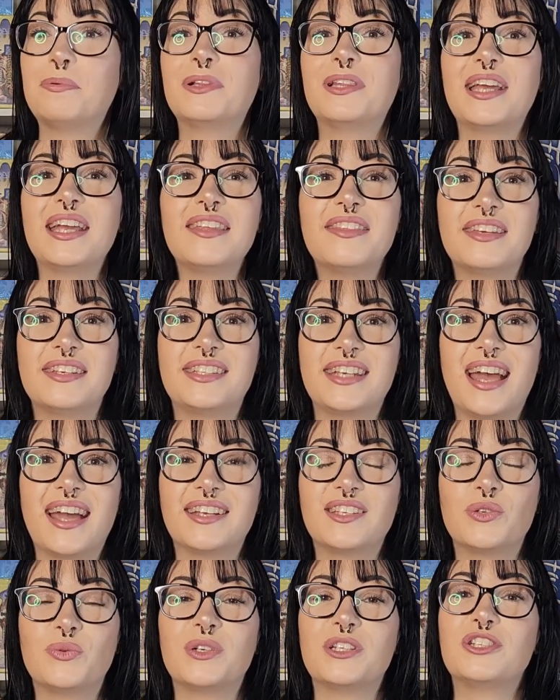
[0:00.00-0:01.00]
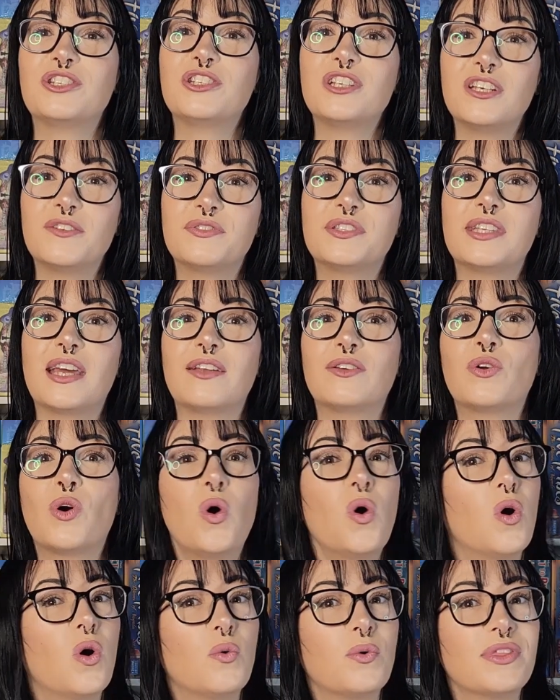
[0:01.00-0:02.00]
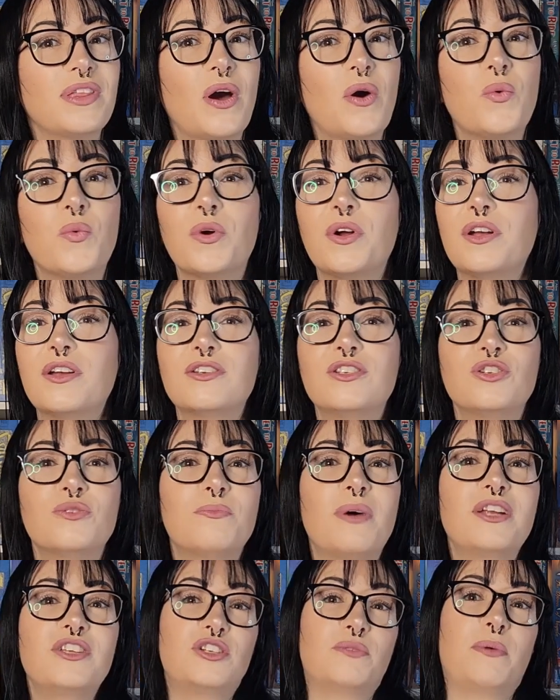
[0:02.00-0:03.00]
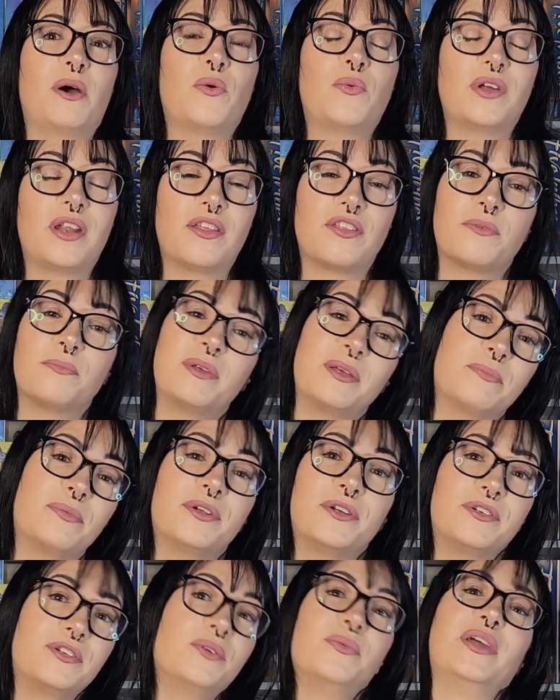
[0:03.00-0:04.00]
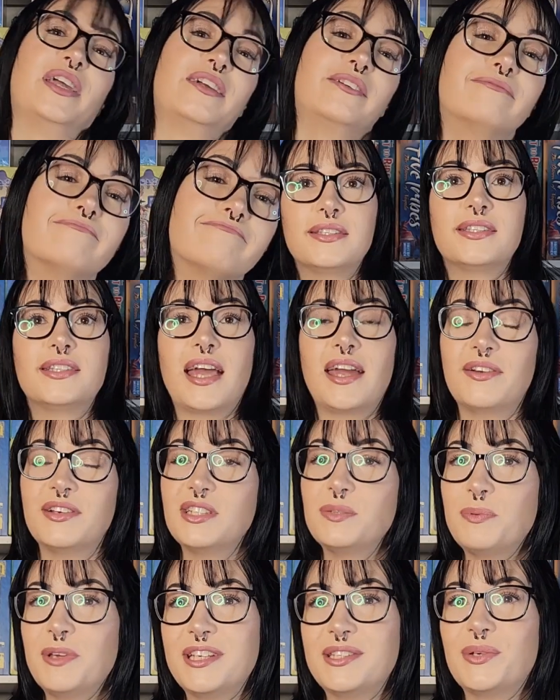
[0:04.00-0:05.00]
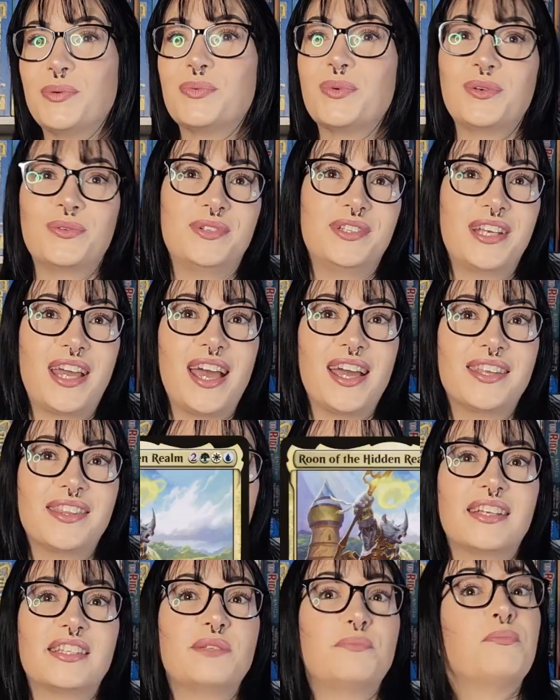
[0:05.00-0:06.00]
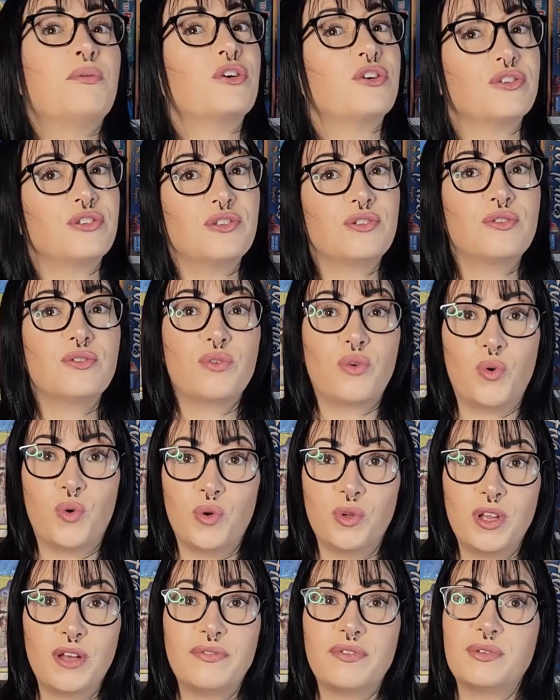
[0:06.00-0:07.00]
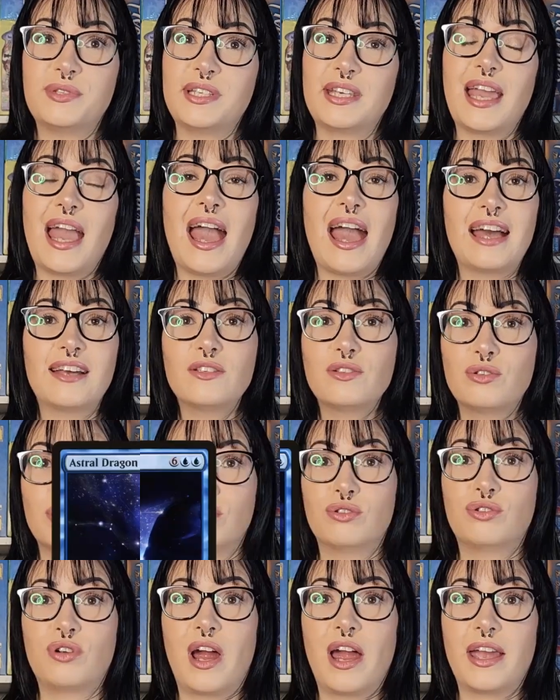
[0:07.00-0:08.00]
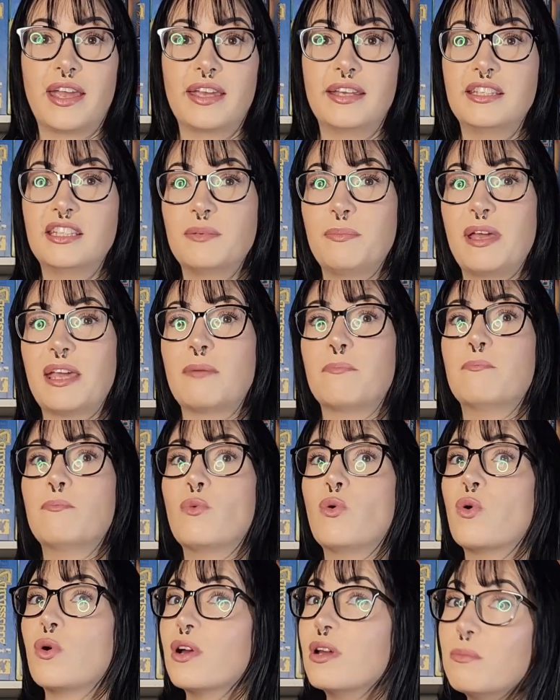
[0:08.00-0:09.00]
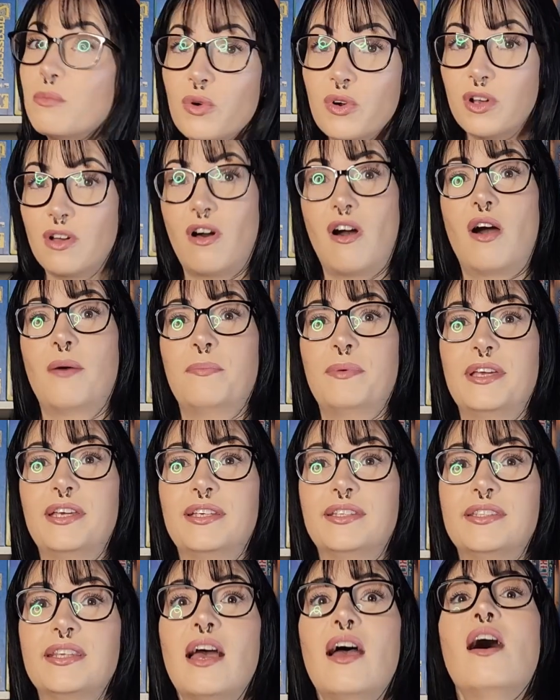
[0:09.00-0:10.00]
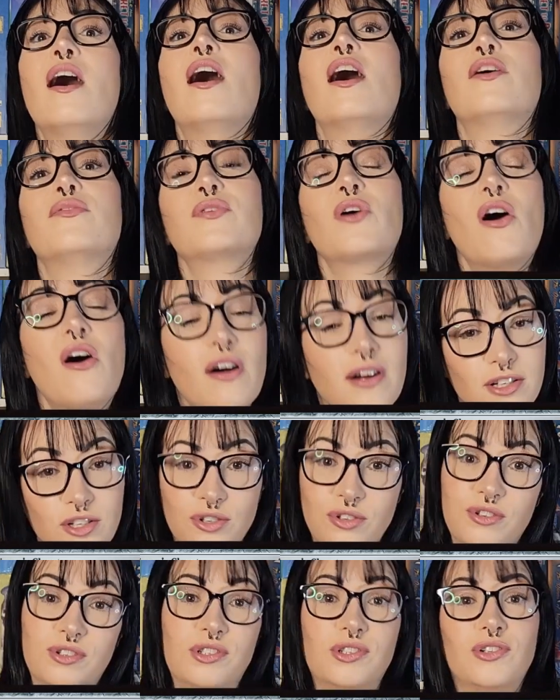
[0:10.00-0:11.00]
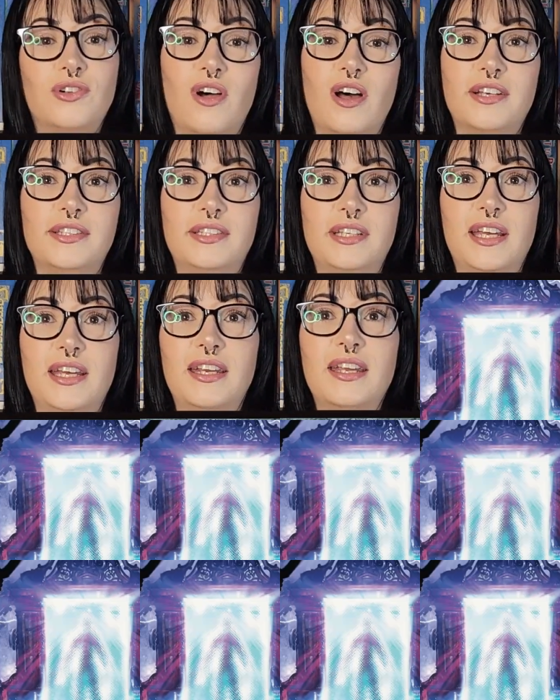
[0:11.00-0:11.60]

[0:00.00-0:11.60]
play the deck to achieve said goal without worrying too much about what other people are doing. Cyrus plays a rune deck that has a personal goal of using Astral Dragon to make more and more copies of Conjurer's Closet,